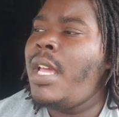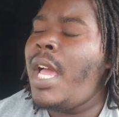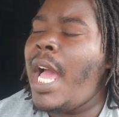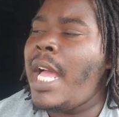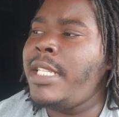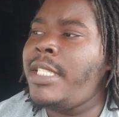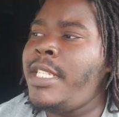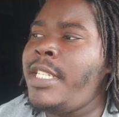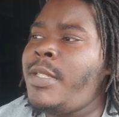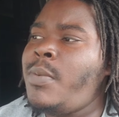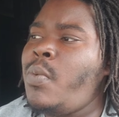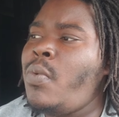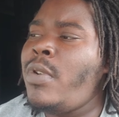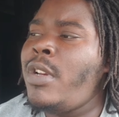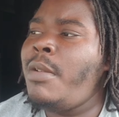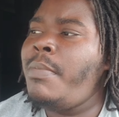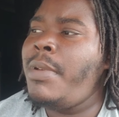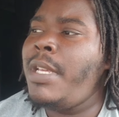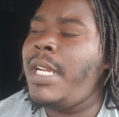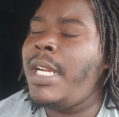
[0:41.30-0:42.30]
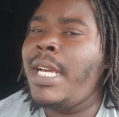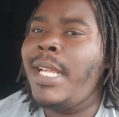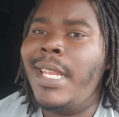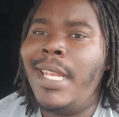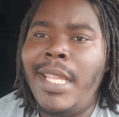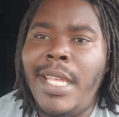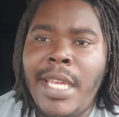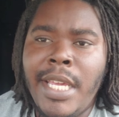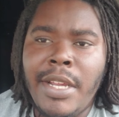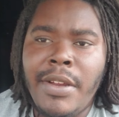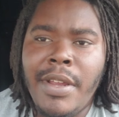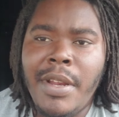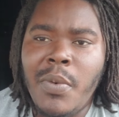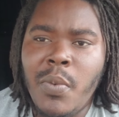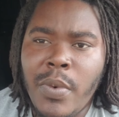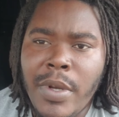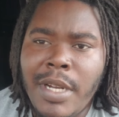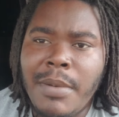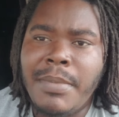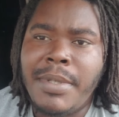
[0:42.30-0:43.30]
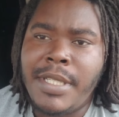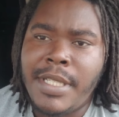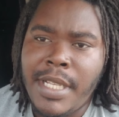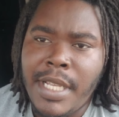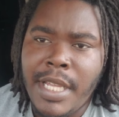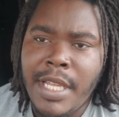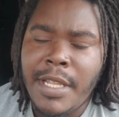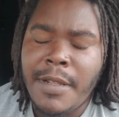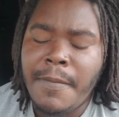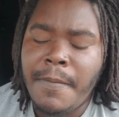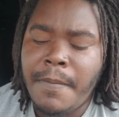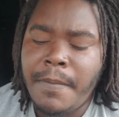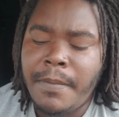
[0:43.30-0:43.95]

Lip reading: I just want to be clear in what I'm saying.